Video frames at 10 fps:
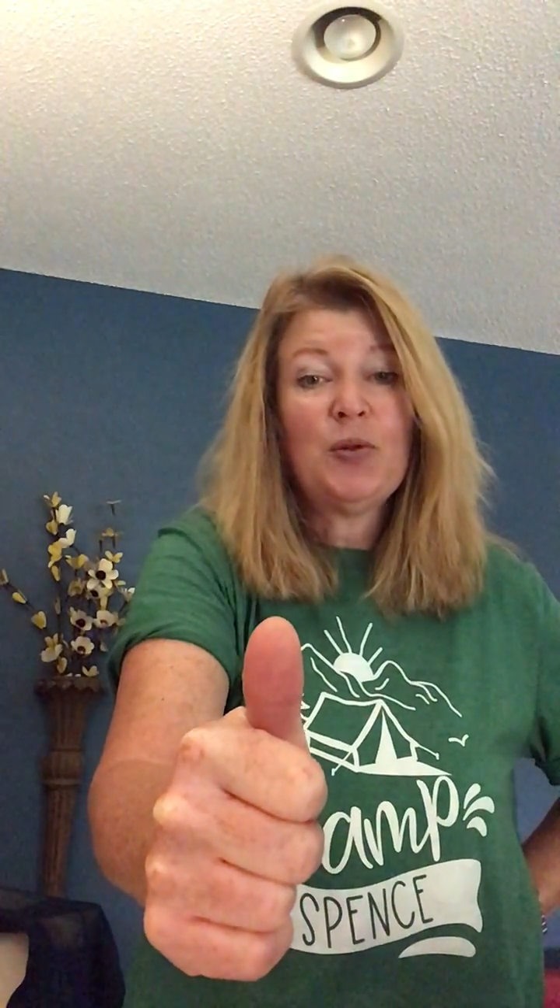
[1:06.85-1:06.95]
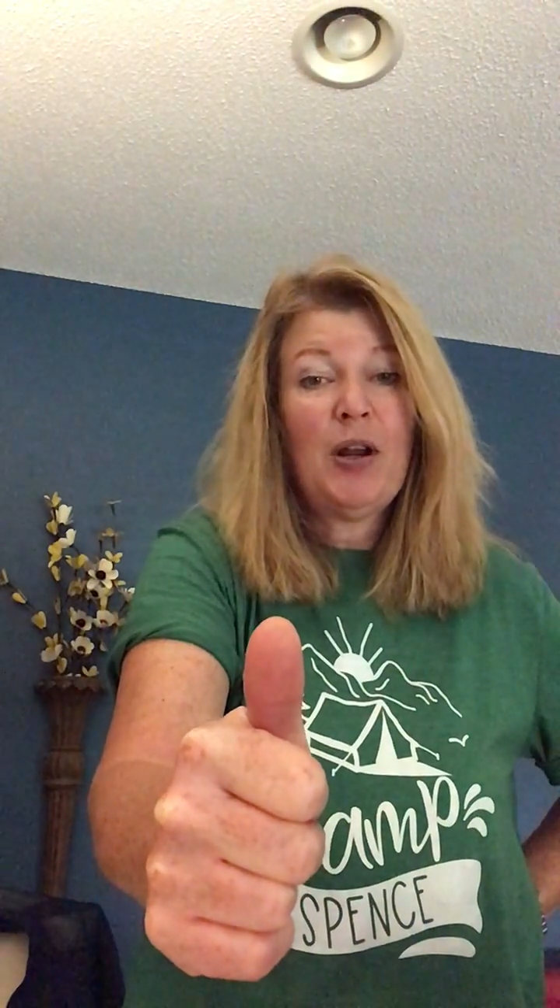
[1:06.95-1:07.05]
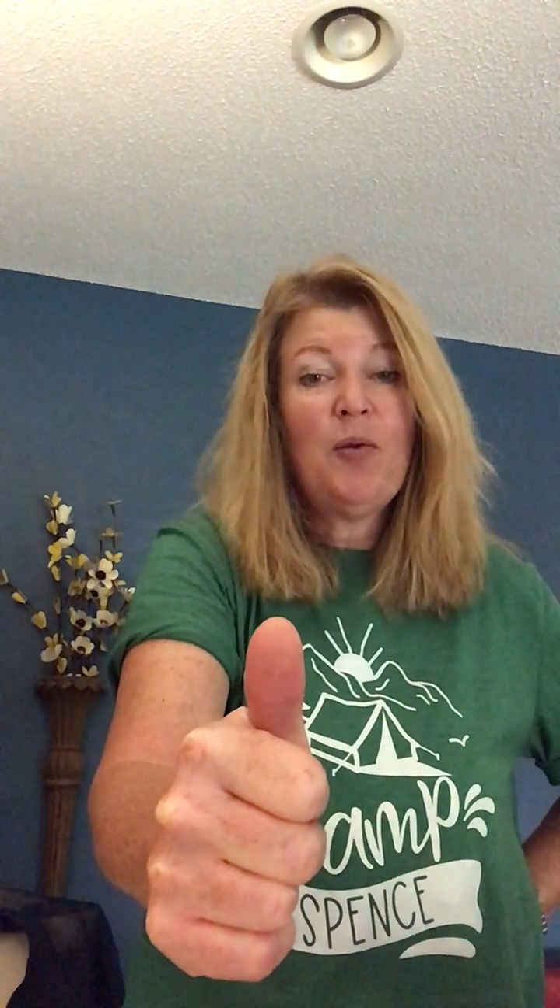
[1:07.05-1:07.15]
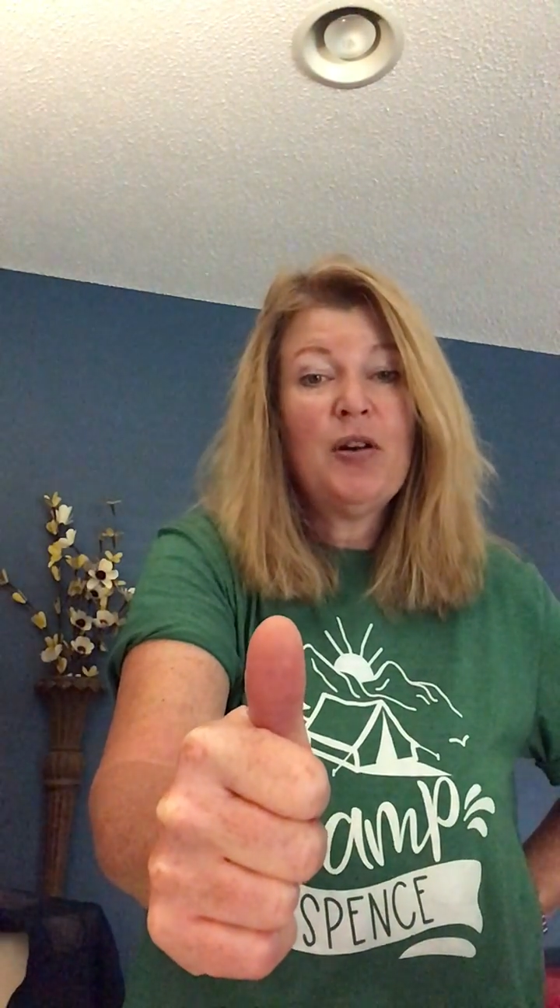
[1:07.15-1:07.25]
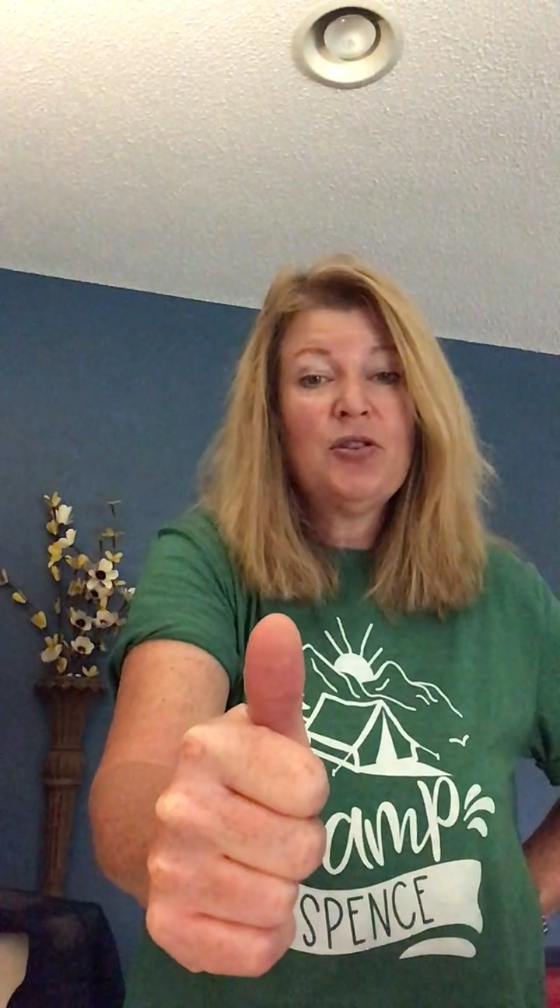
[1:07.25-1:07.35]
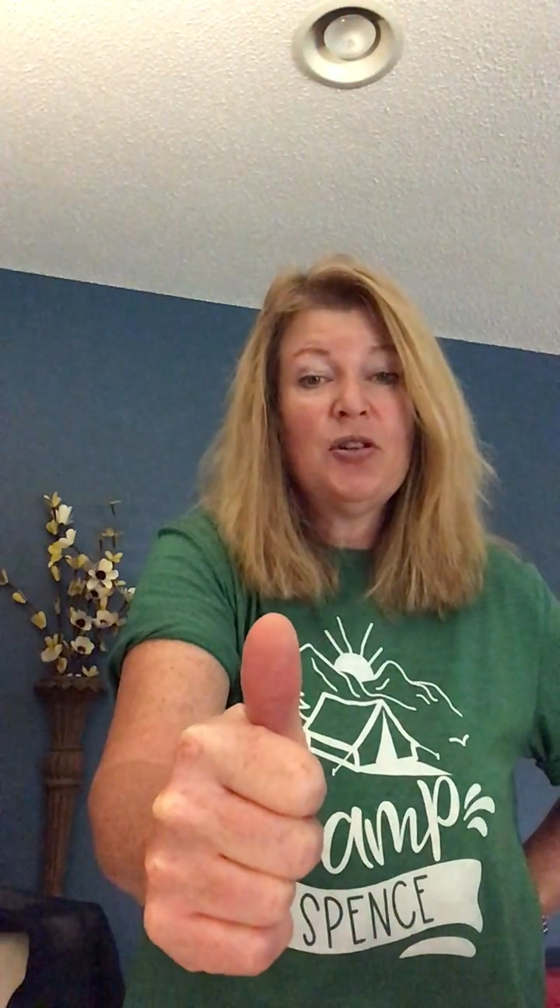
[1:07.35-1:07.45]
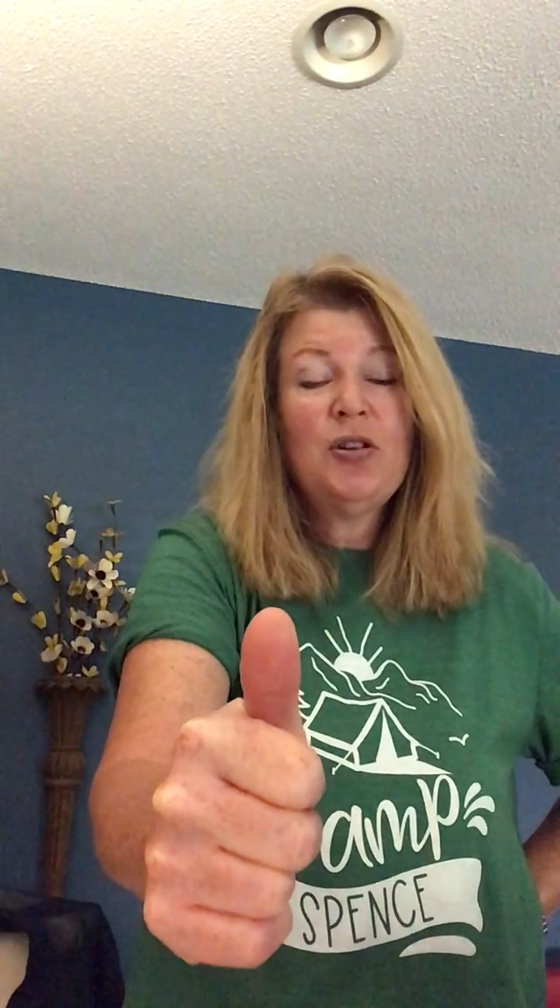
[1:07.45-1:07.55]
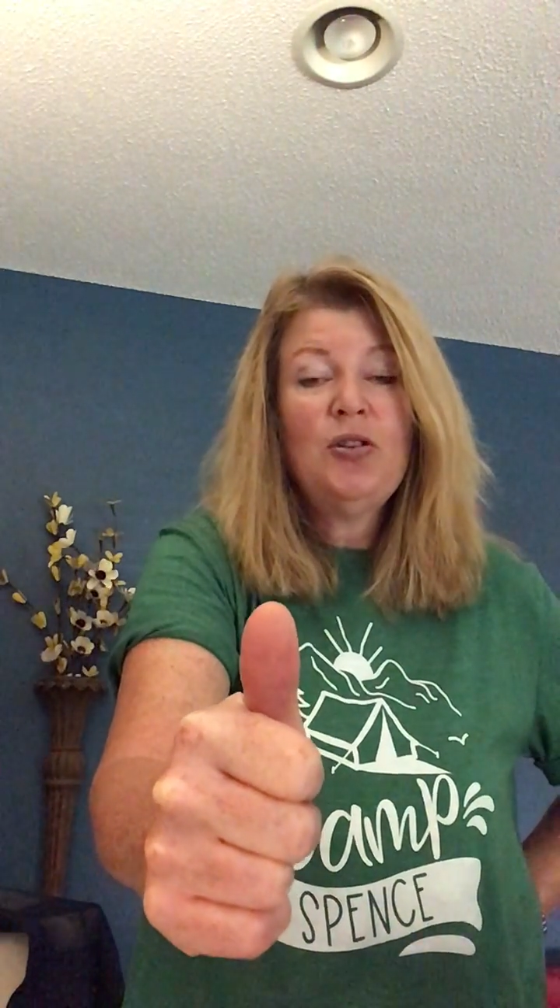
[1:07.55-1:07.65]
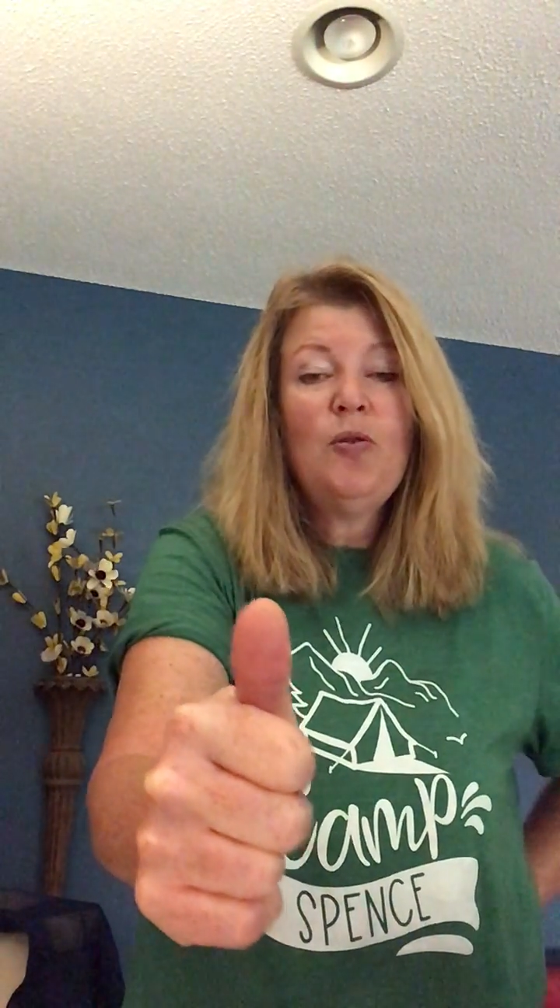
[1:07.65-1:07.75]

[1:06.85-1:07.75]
what I want you to do.